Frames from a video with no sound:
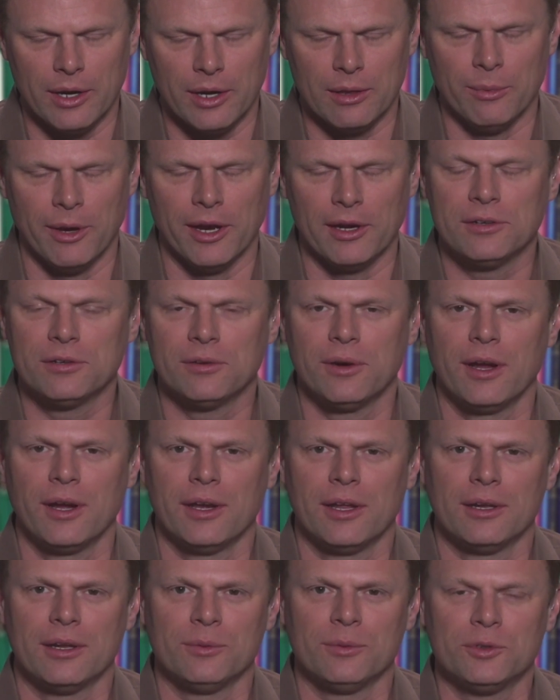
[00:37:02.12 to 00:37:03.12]
to the
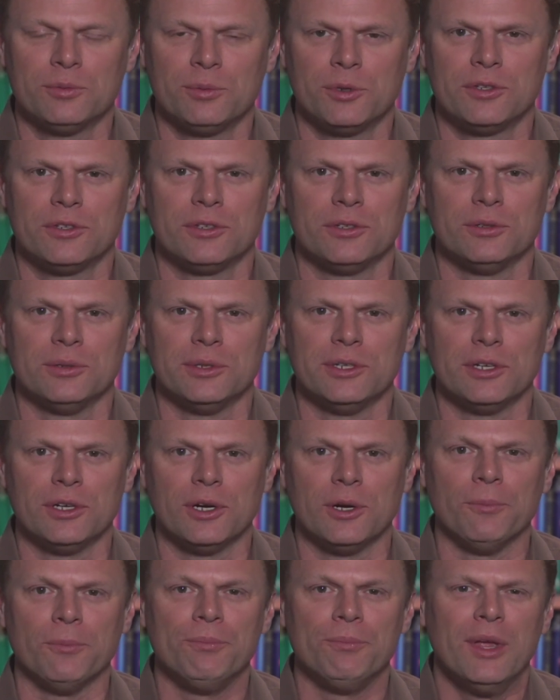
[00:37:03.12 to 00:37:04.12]
Mediterranean, which puts you in
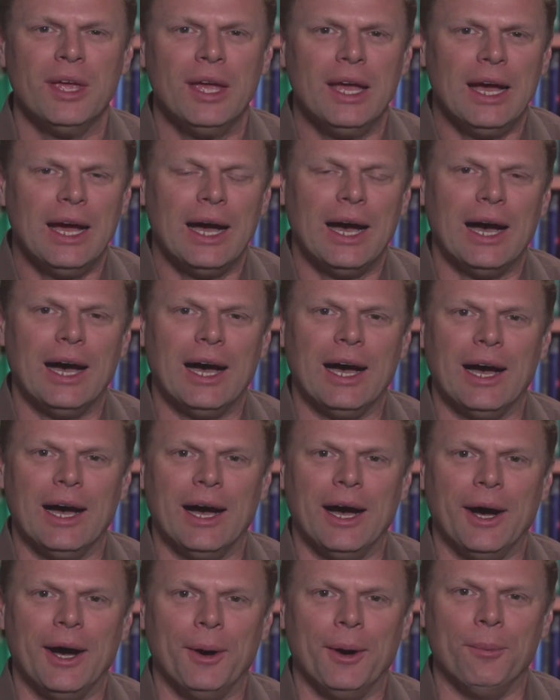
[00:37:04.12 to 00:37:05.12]
Europe.
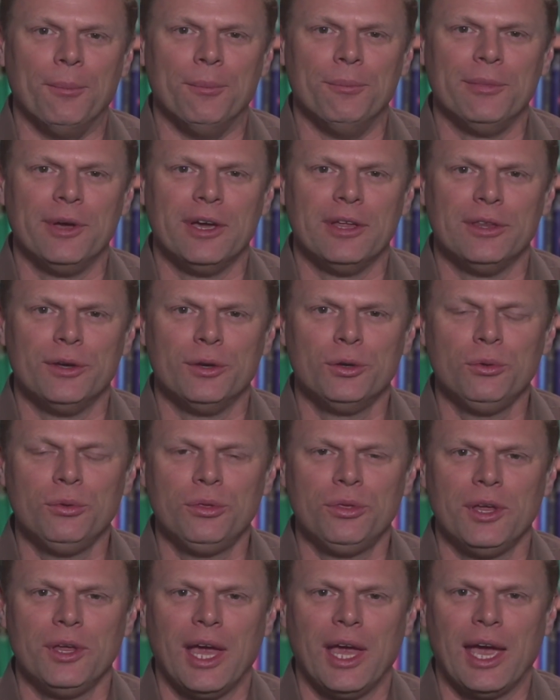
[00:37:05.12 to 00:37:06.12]
And the
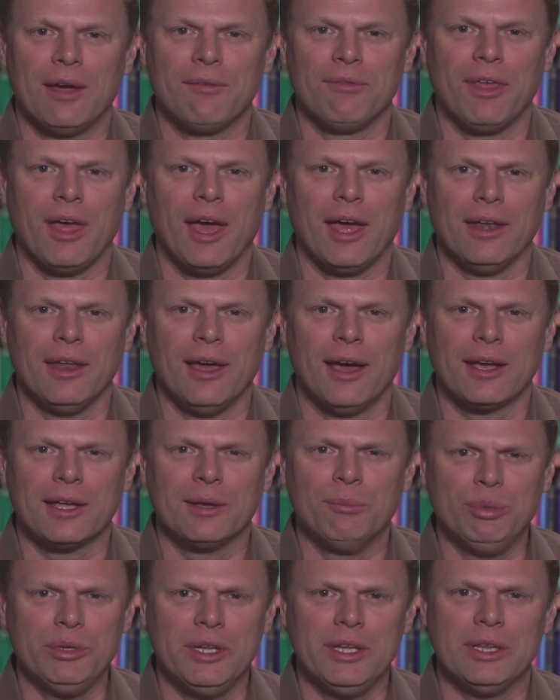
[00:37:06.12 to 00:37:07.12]
Houthi have that not
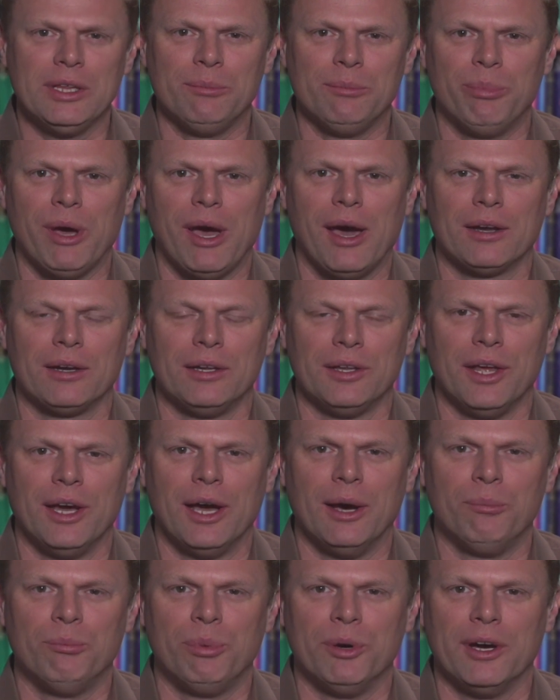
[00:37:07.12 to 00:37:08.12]
completely bottled
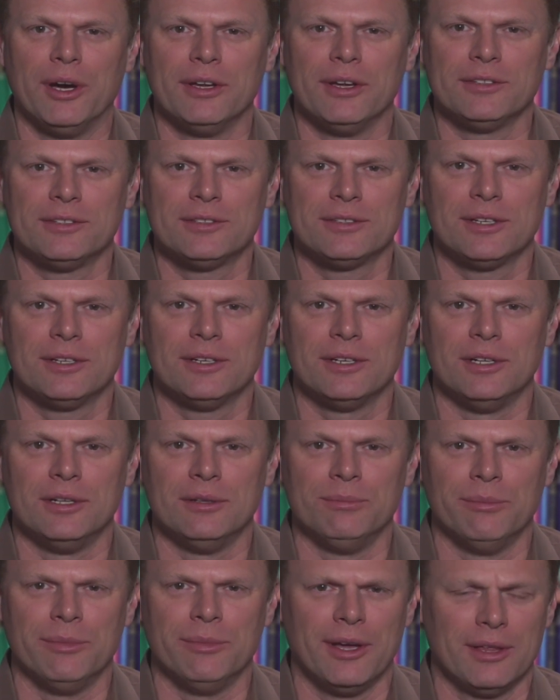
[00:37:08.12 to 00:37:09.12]
up, but
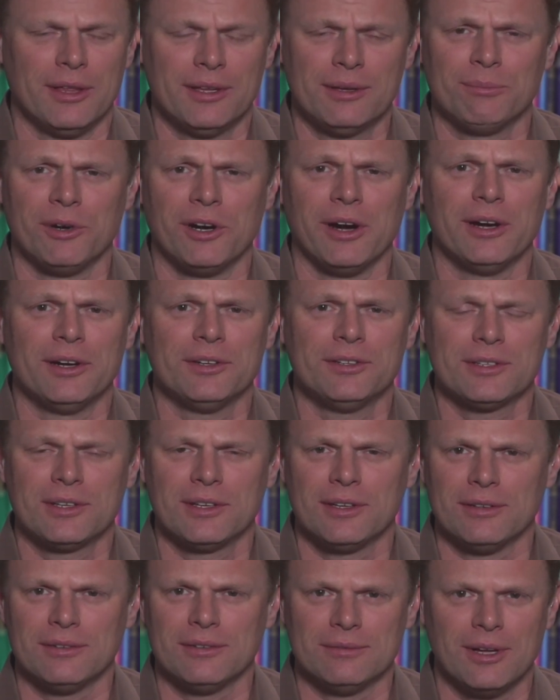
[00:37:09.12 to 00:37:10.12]
still, I think
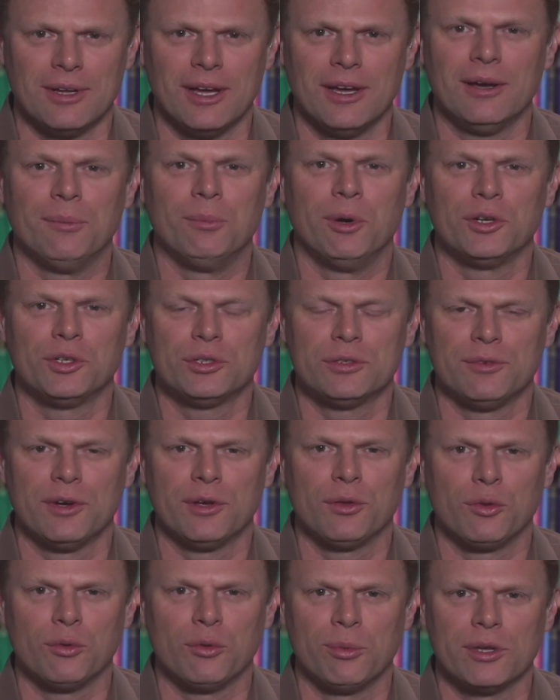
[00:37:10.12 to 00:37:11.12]
Maersk and a bunch of
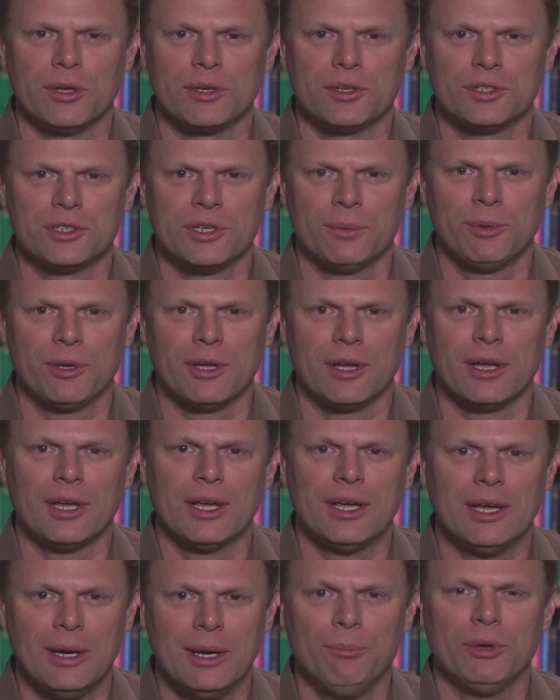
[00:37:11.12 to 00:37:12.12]
other big shipping
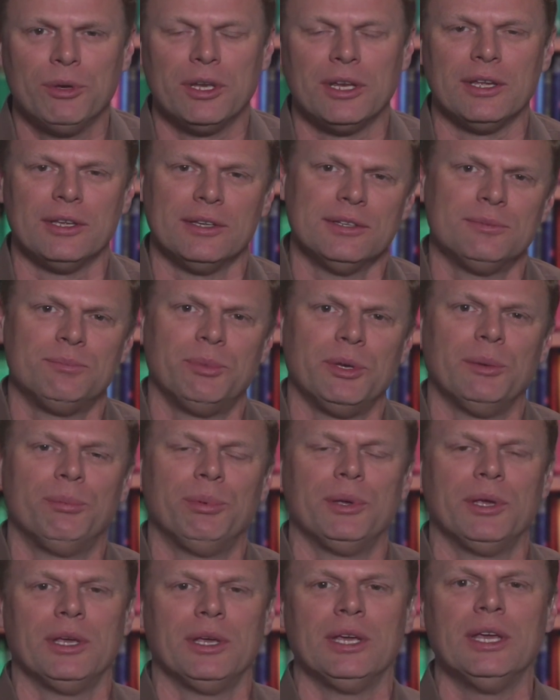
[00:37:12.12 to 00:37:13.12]
companies,
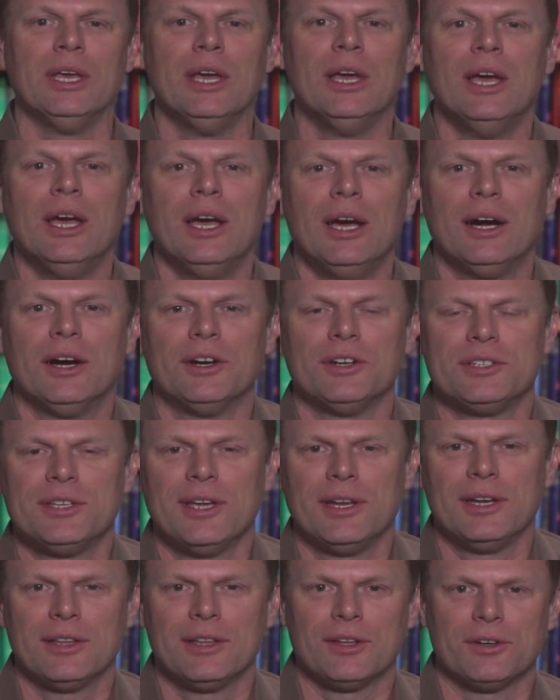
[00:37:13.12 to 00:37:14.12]
BP, are
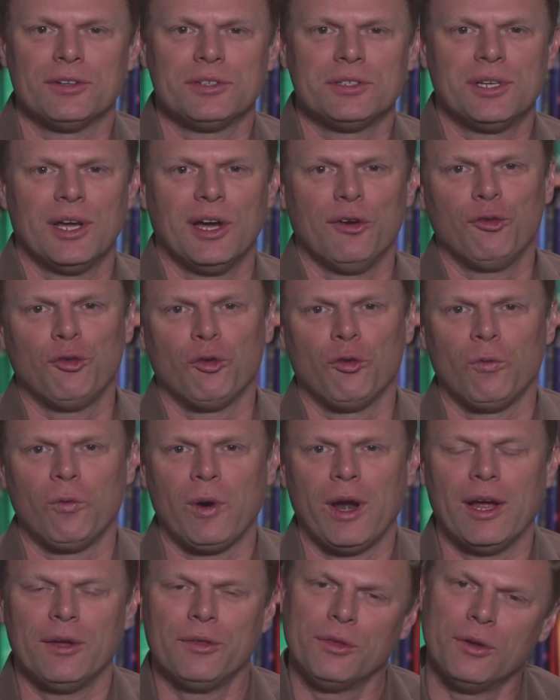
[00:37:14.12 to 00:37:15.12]
sending their stuff
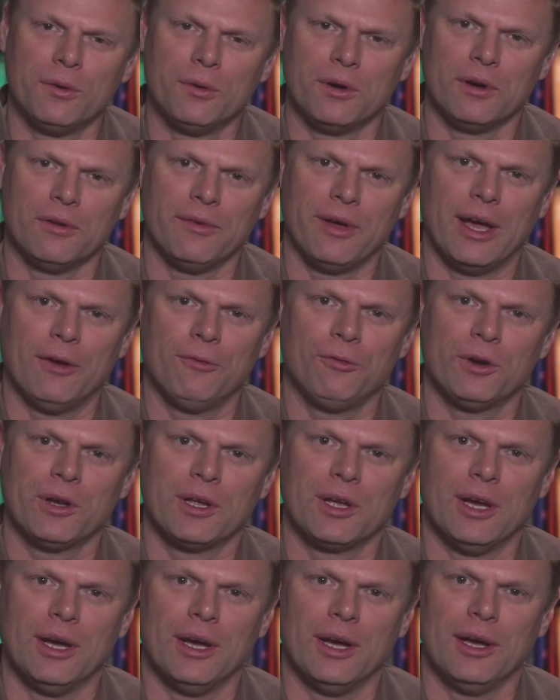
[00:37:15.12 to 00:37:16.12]
around the Horn of
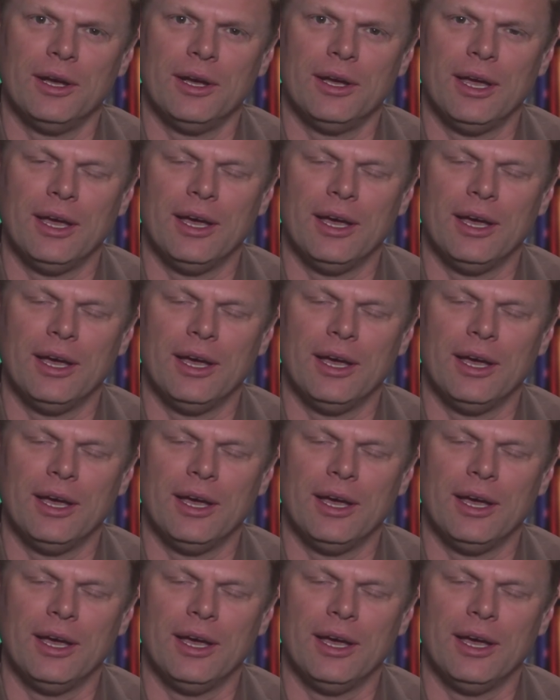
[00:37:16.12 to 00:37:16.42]
Africa.